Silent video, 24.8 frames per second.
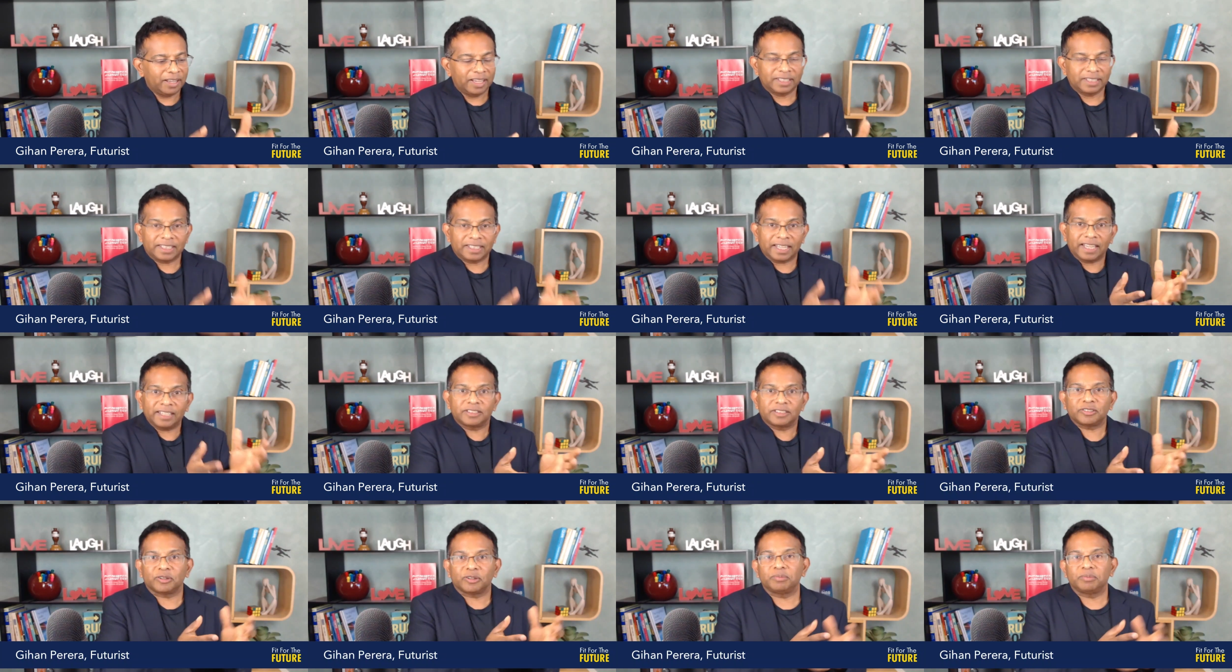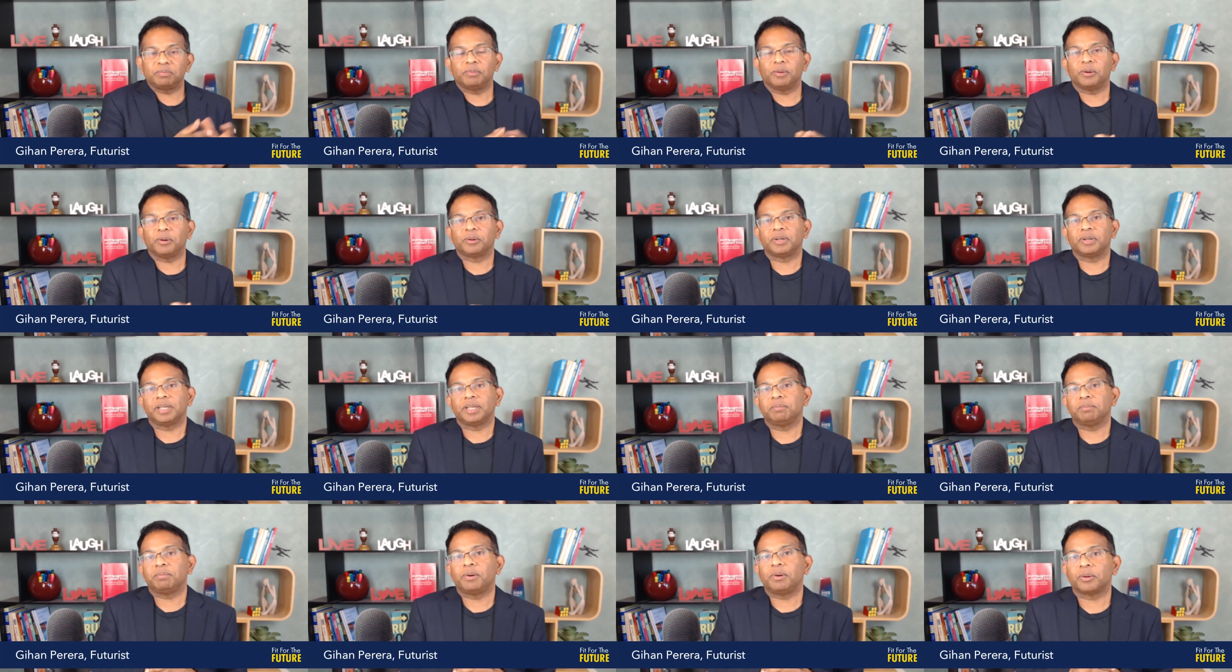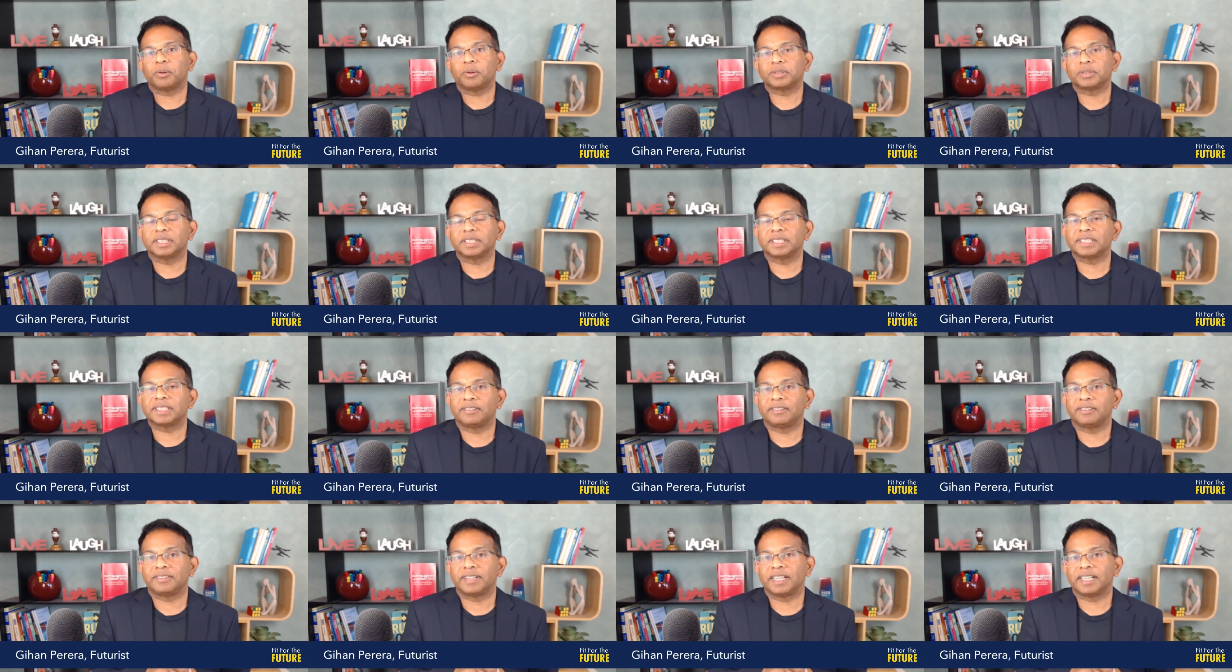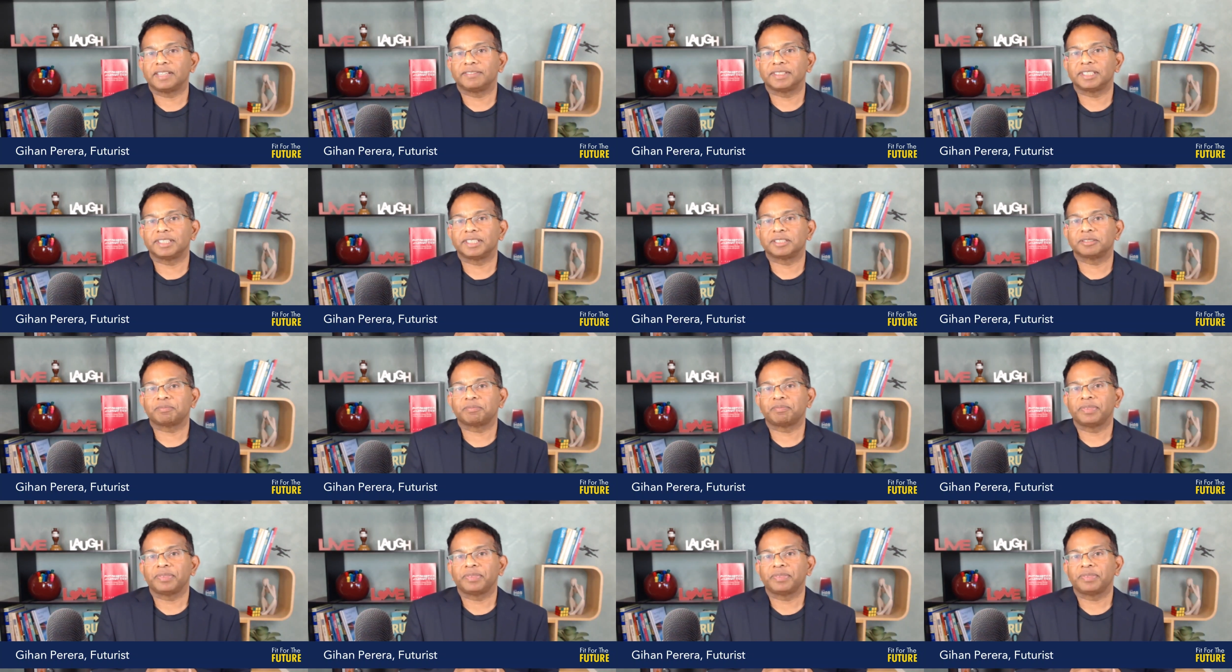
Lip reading: takes on more importance and relevance.